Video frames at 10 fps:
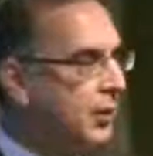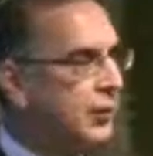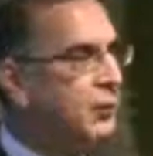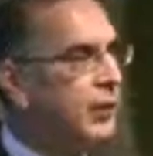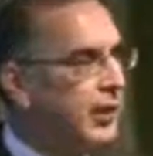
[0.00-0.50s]

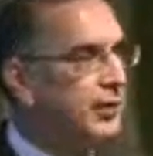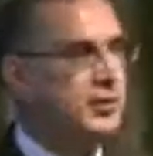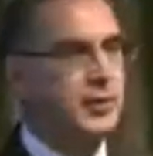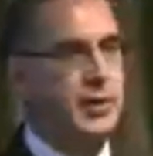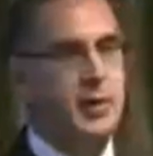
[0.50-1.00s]
the
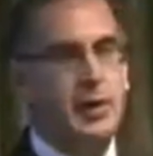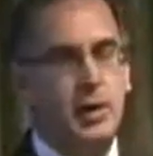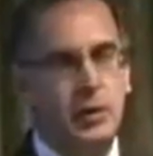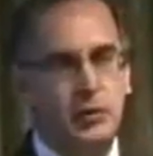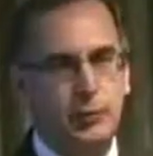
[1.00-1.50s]
freest
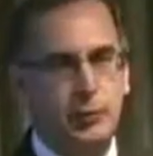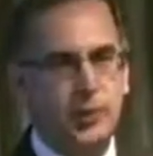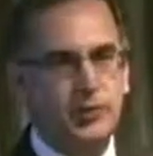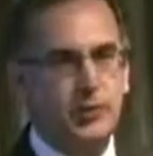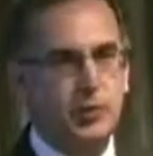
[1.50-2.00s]

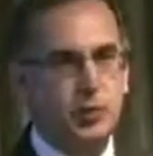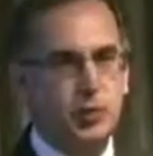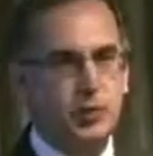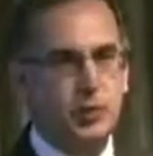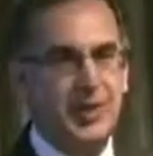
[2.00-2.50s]
experience that the
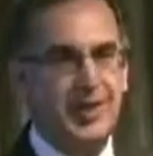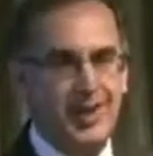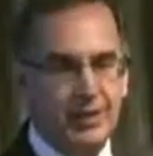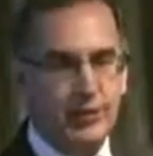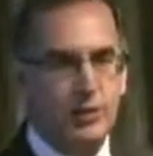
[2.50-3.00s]
Jewish community had
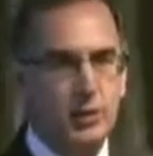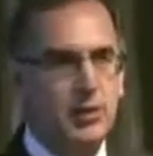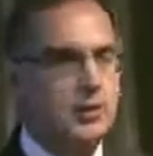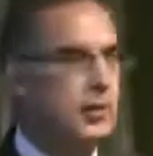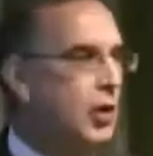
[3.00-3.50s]
ever
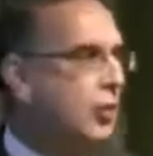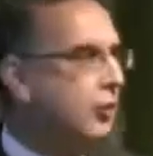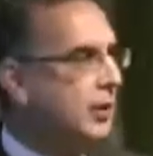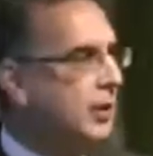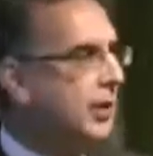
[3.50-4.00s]

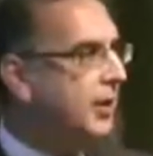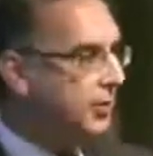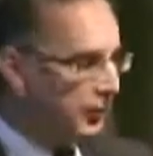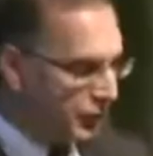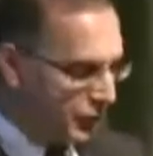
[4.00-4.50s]
known in
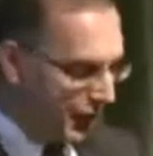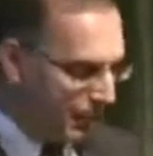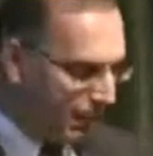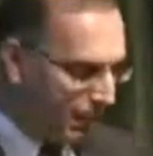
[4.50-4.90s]
its history.